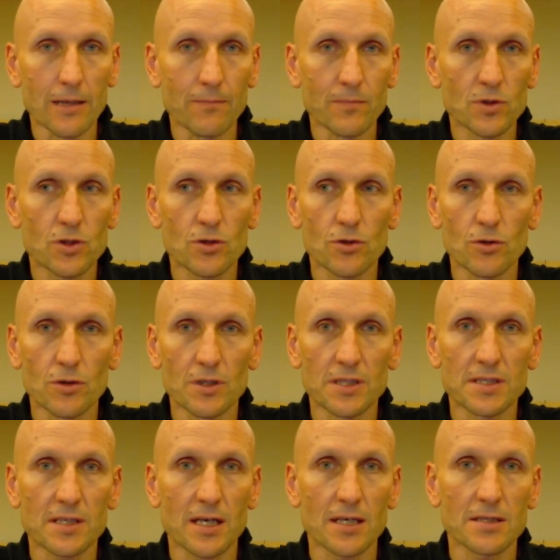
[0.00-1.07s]
to
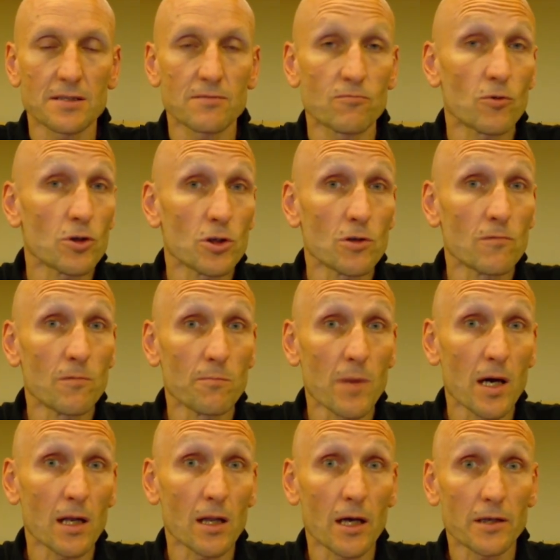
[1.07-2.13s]
discuss what you
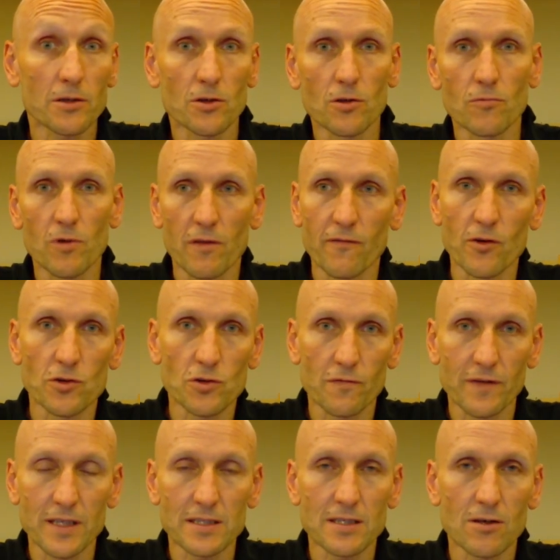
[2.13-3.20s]
might like to do with virtual
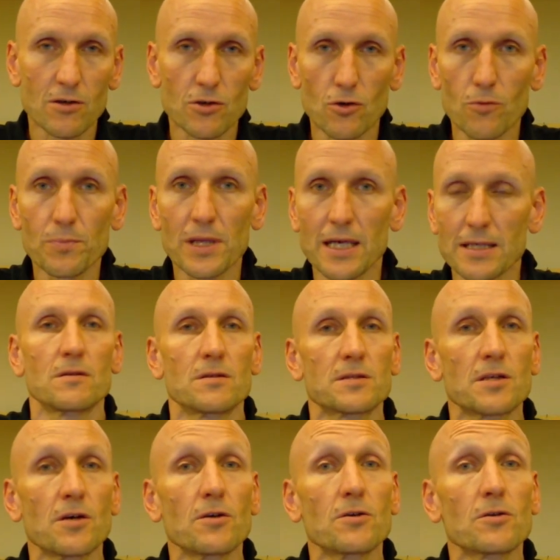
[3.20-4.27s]
fencing on your place.
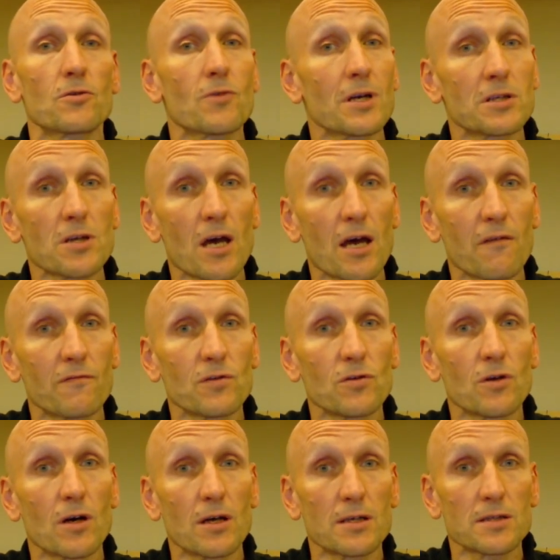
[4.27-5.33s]
So great to have you
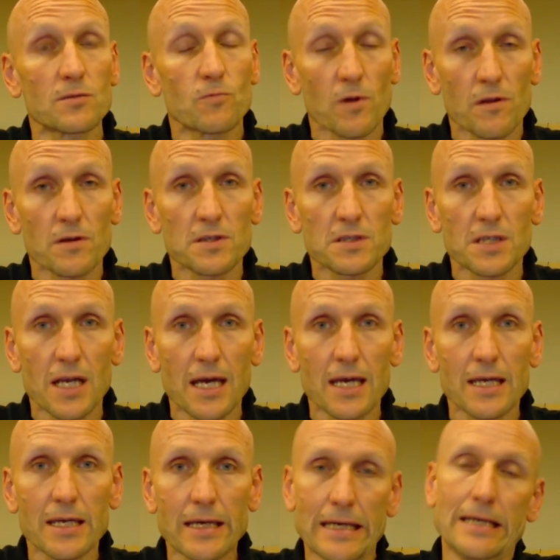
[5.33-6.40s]
guys with us
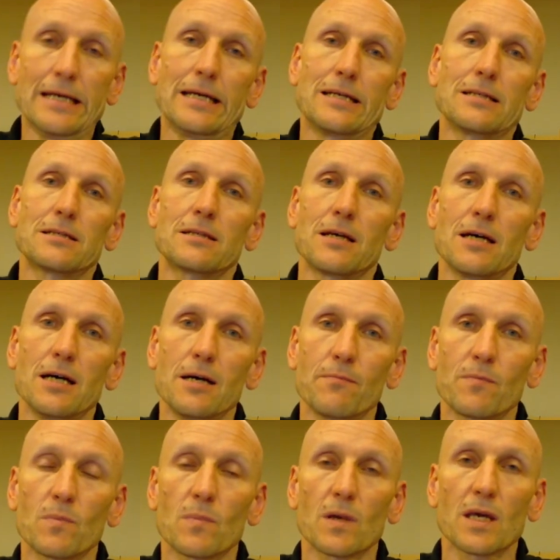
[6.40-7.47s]
today, and
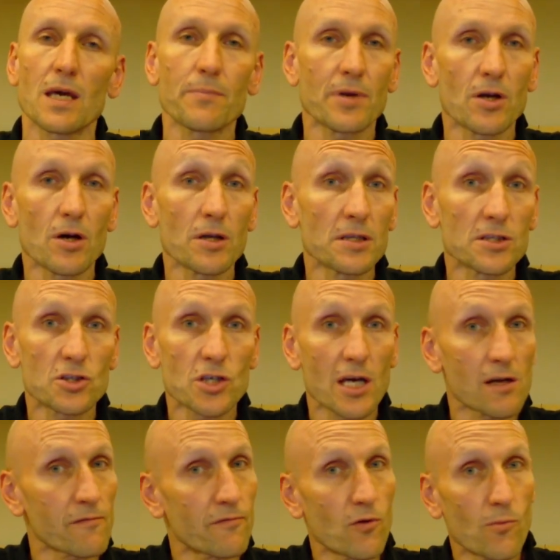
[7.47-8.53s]
keep an eye on this
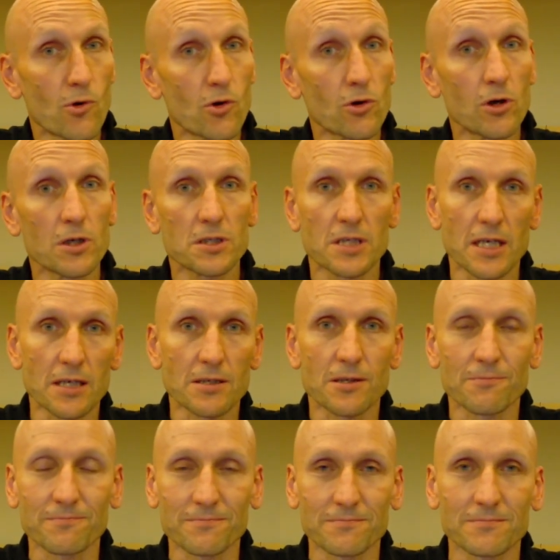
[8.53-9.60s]
channel for more content.
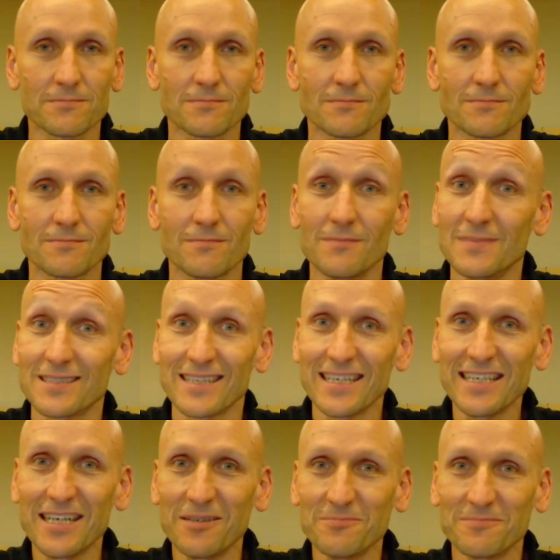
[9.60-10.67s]
See ya.